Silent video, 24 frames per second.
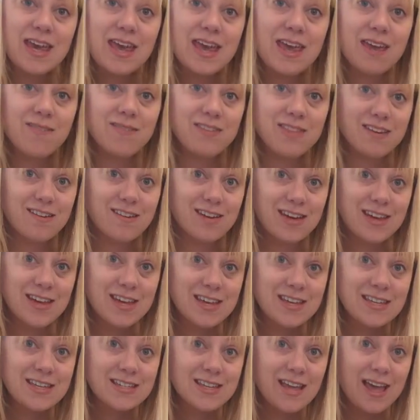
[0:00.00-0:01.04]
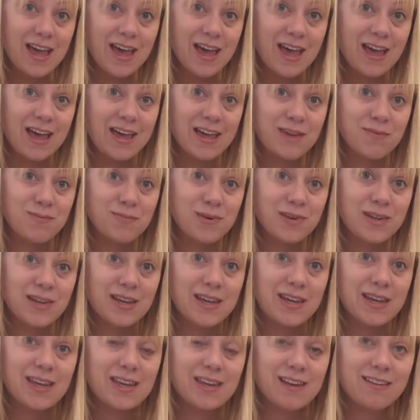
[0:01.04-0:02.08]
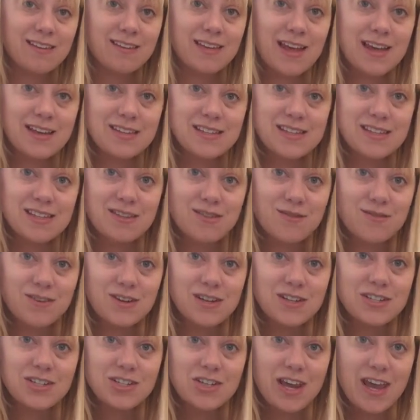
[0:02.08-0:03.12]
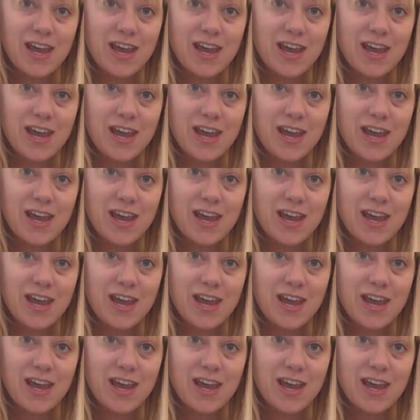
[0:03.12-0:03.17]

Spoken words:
If there is, I put it in a glass in the fridge